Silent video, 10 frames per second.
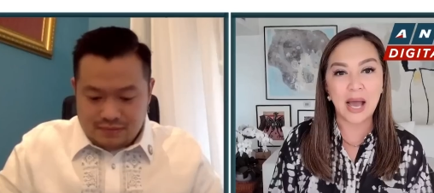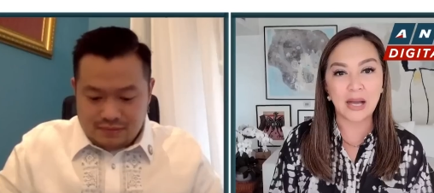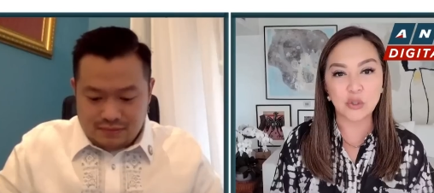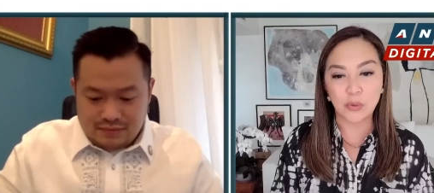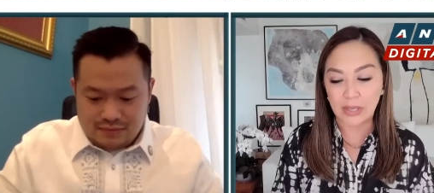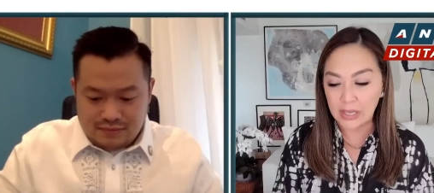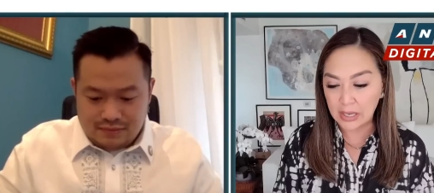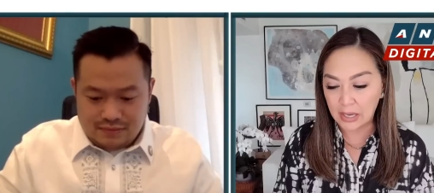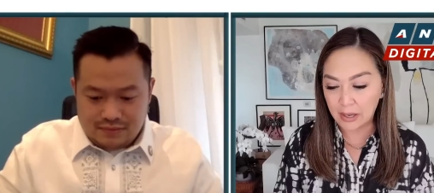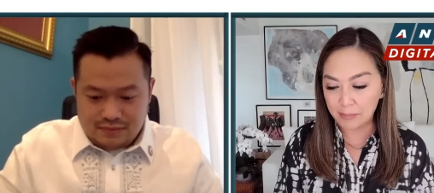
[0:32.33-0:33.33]

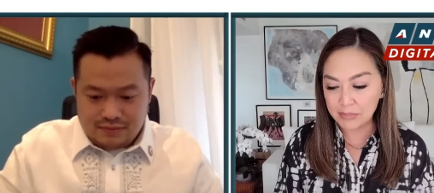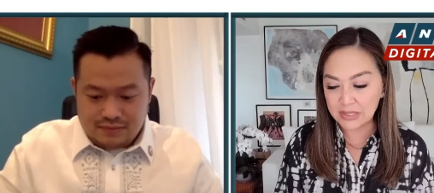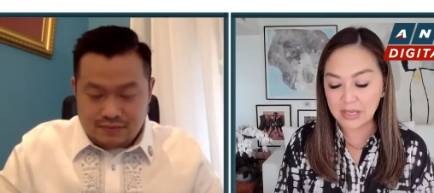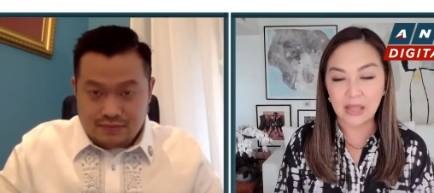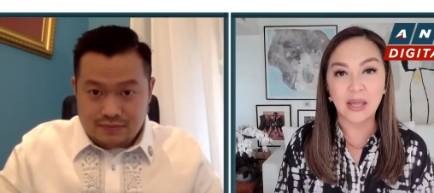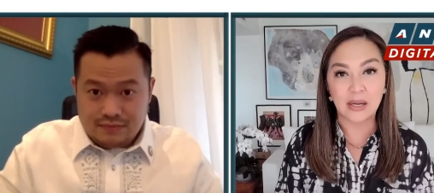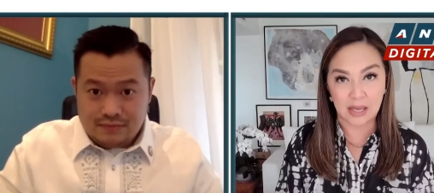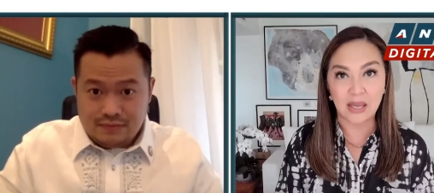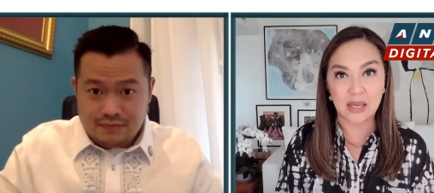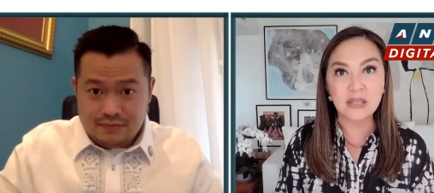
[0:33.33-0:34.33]
Speaker 1: actually said that
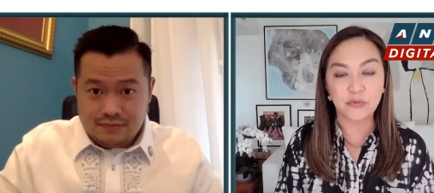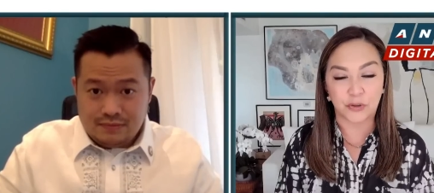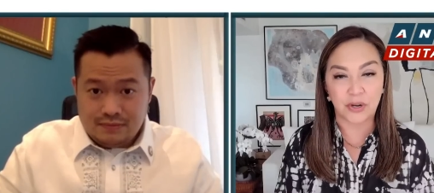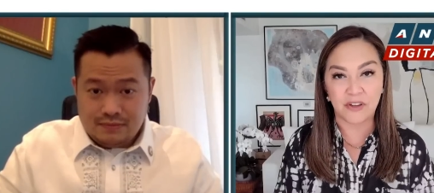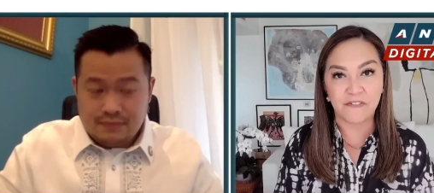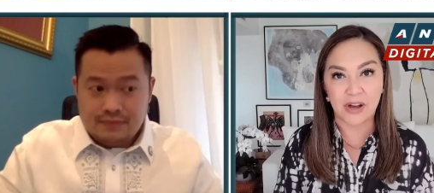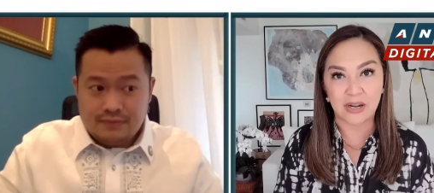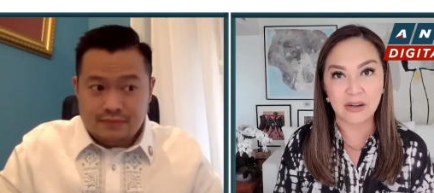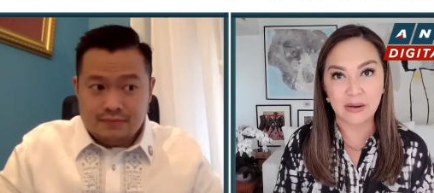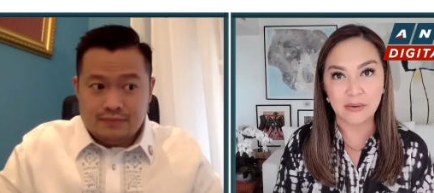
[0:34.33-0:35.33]
he is for the
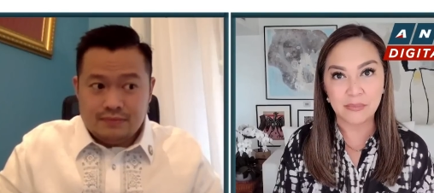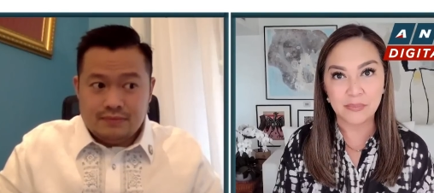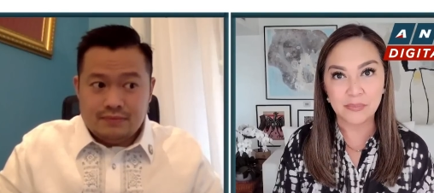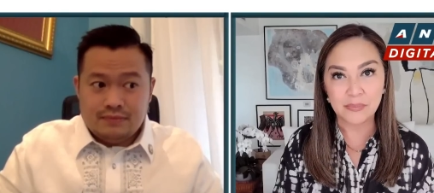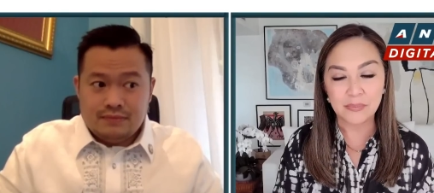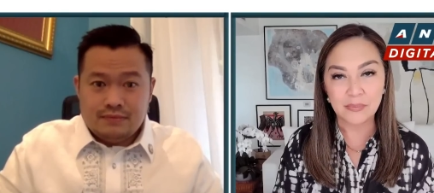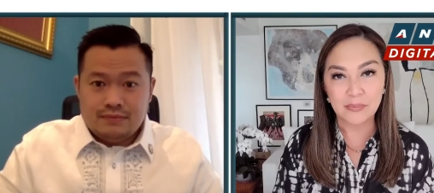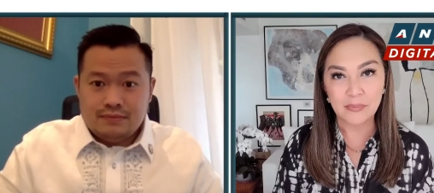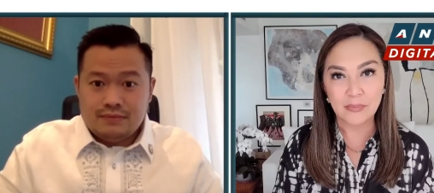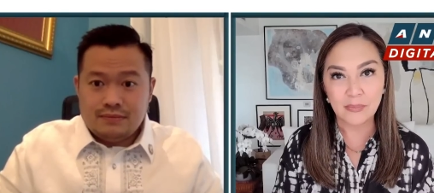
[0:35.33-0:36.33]
fund.
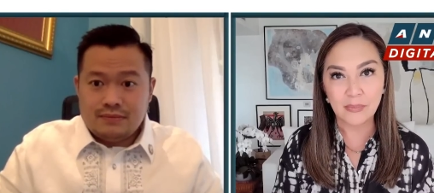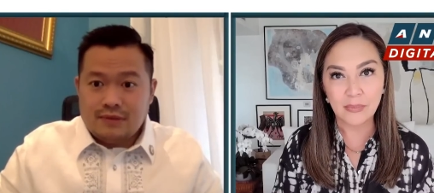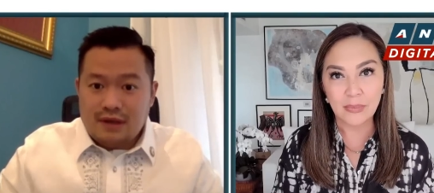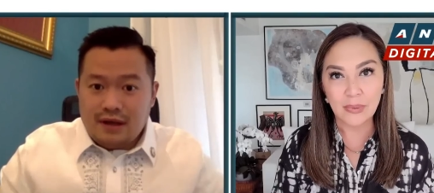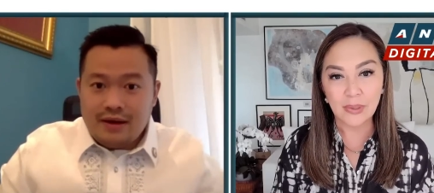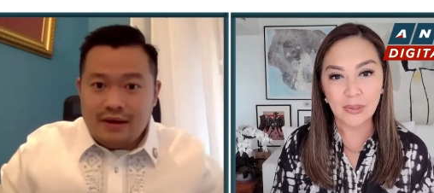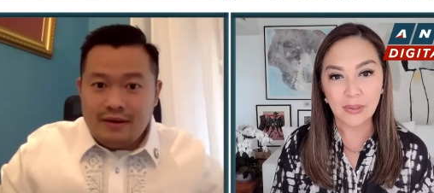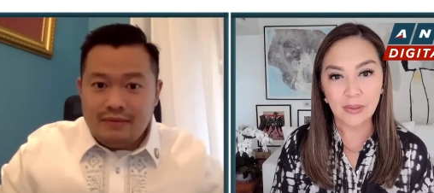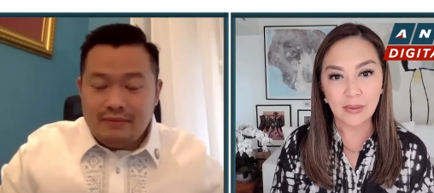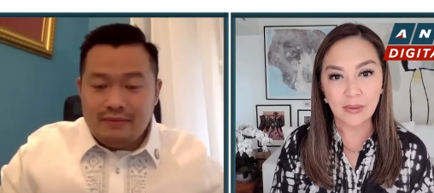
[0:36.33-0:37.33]

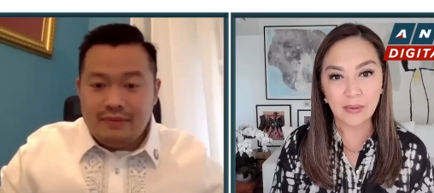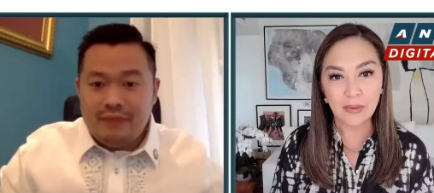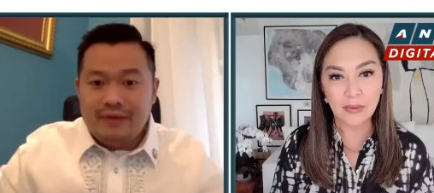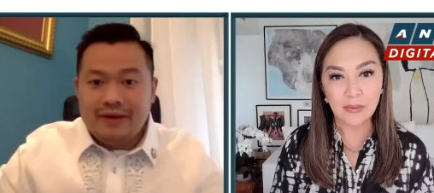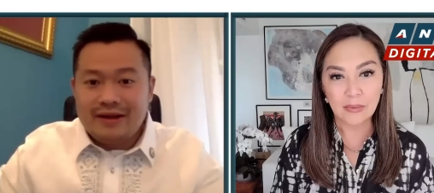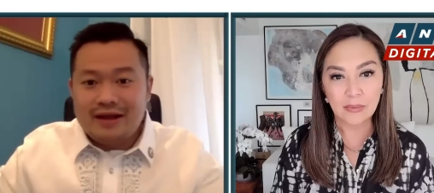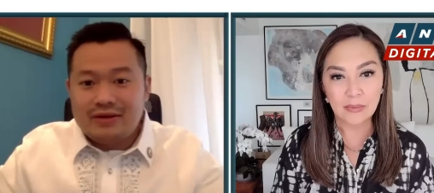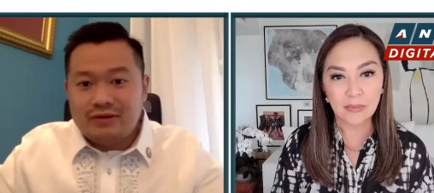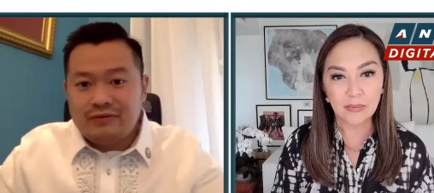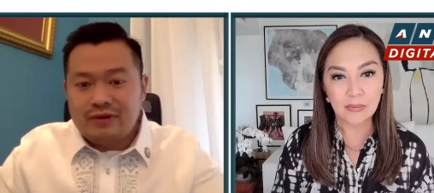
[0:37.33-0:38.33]
Speaker 2: Ma'am, I cannot
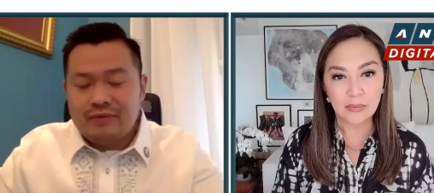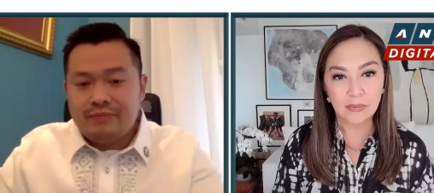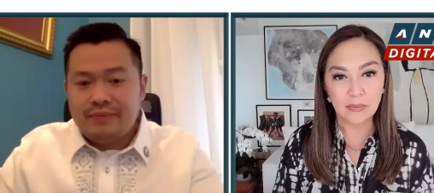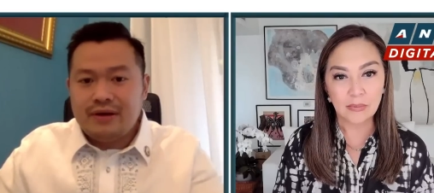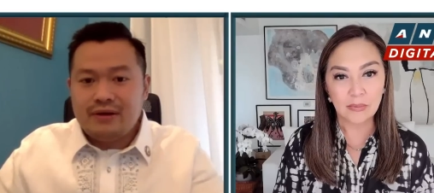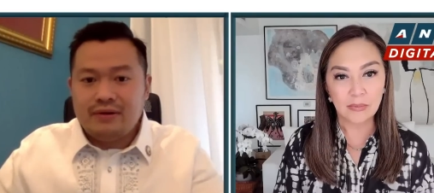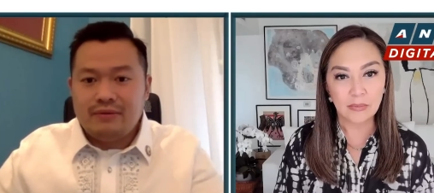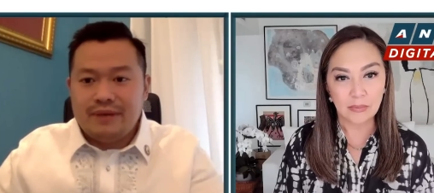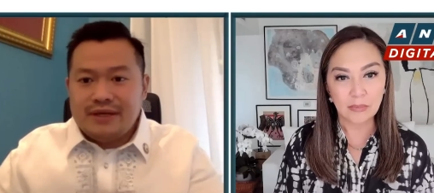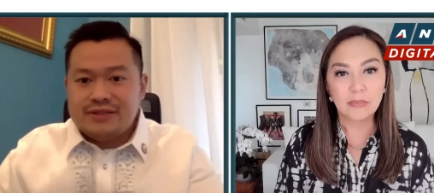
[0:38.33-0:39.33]
confirm,
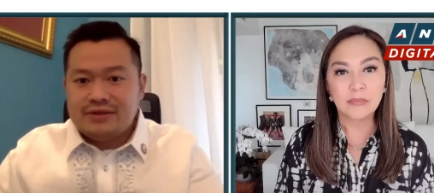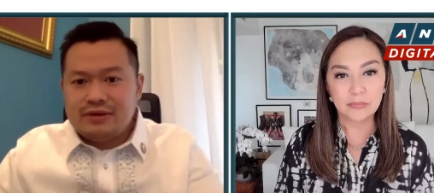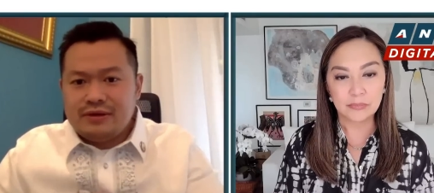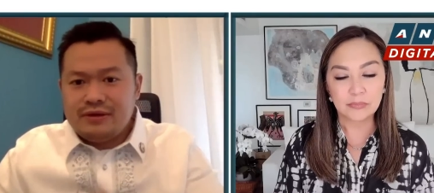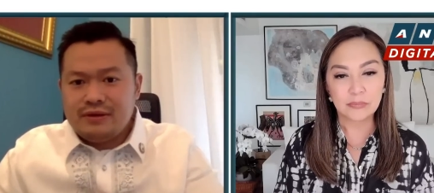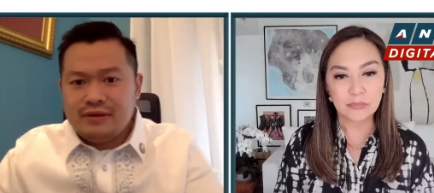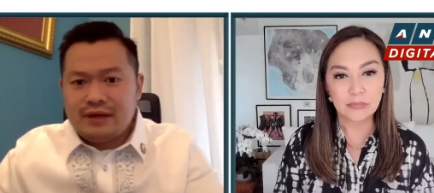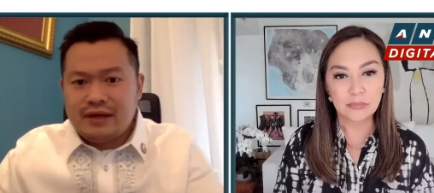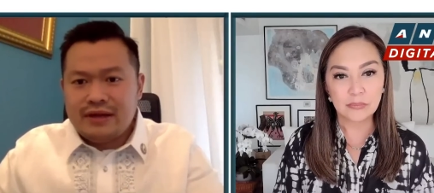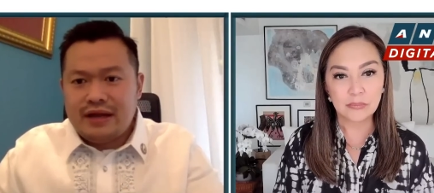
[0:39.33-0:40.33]
pero based on
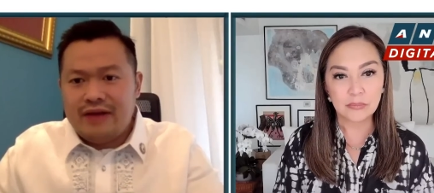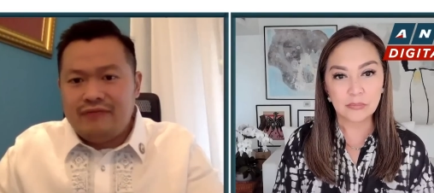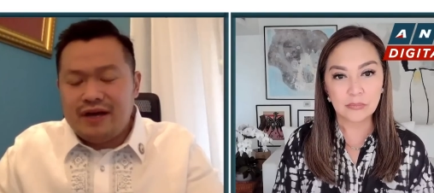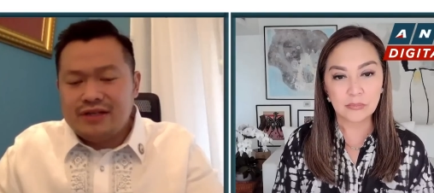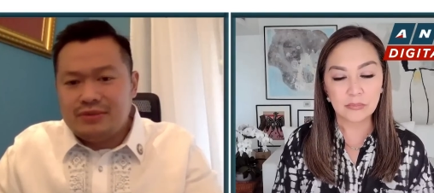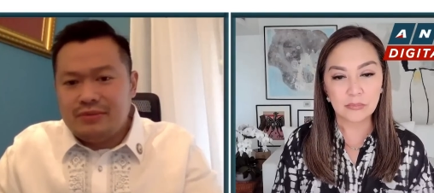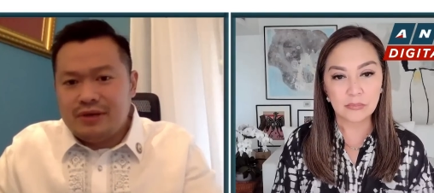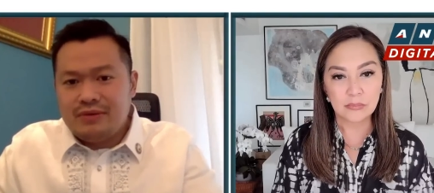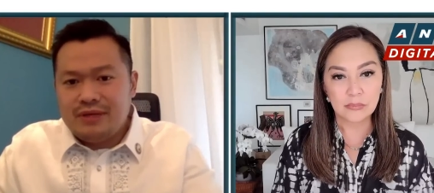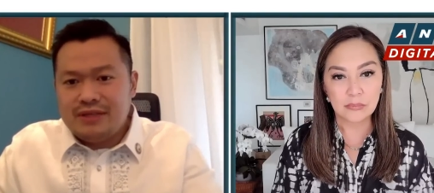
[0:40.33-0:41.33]
the advice of my
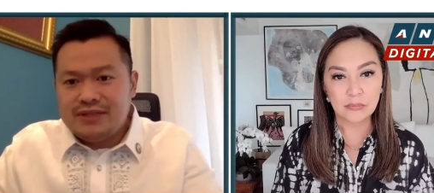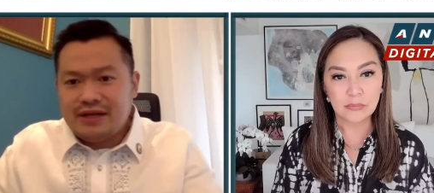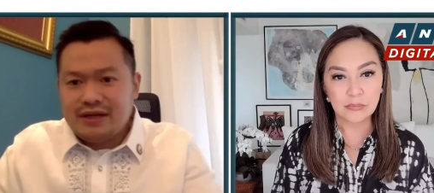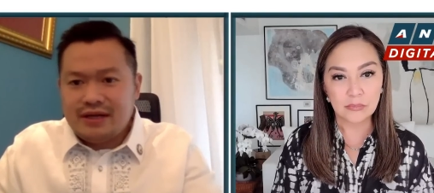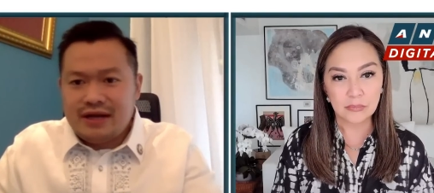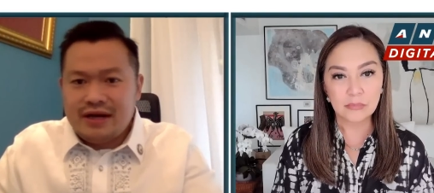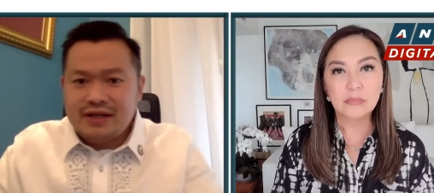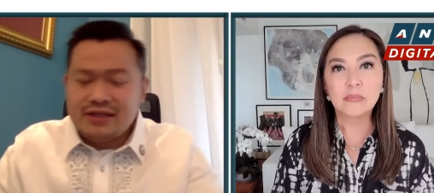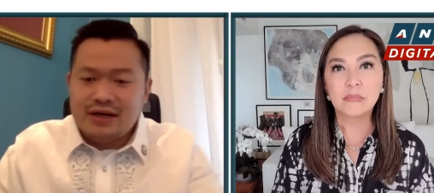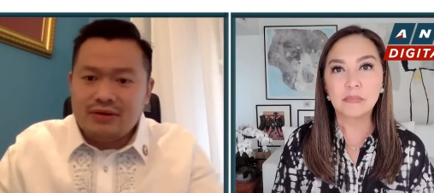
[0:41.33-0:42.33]
committee secretary,
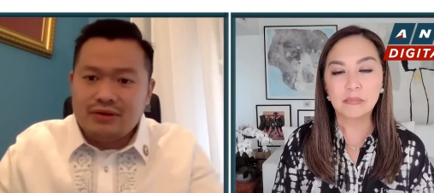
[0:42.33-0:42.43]
it's around